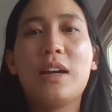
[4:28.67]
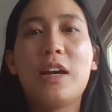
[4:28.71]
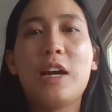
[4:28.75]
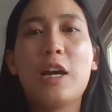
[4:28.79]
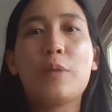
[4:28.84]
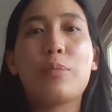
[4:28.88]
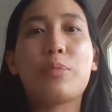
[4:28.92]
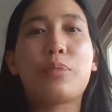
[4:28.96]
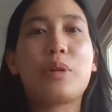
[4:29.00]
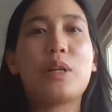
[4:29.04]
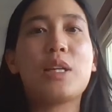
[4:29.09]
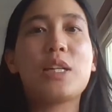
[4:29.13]

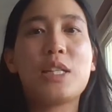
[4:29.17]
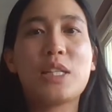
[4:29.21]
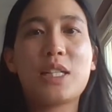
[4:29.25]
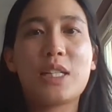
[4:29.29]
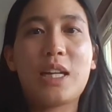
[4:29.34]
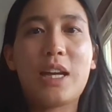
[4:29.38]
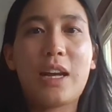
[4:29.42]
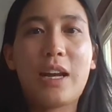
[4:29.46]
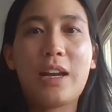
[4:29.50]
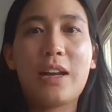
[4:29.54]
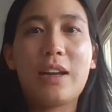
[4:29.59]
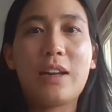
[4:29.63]

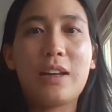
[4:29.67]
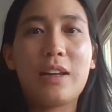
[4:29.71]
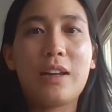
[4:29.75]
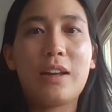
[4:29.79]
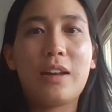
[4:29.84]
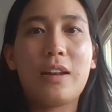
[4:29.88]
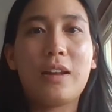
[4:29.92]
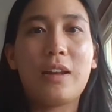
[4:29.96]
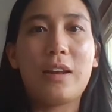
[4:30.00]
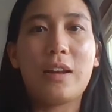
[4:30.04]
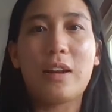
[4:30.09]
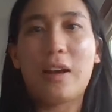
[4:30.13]
appreciate
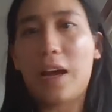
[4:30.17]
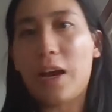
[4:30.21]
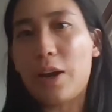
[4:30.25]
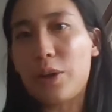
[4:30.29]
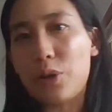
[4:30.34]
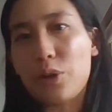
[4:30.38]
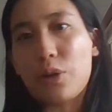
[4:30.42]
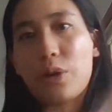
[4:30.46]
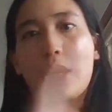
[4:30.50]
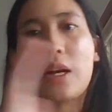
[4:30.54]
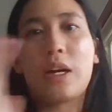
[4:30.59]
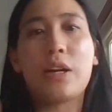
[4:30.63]
how
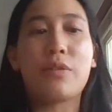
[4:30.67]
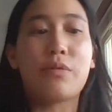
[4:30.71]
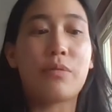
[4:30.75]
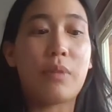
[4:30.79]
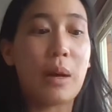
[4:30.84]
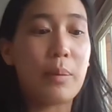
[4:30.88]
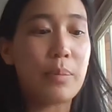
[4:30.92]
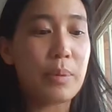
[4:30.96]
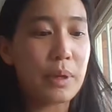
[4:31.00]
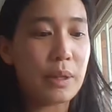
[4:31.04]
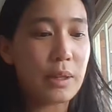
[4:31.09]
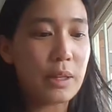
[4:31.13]
you're kind of
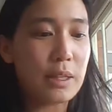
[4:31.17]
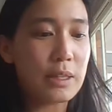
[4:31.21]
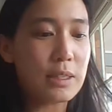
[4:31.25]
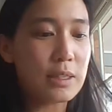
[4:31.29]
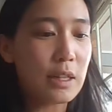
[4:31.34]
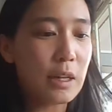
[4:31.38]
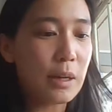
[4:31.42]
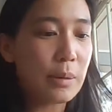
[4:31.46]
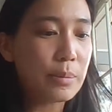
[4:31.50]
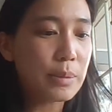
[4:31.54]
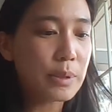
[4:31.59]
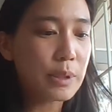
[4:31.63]
wrapping things
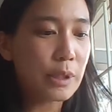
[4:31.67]
up.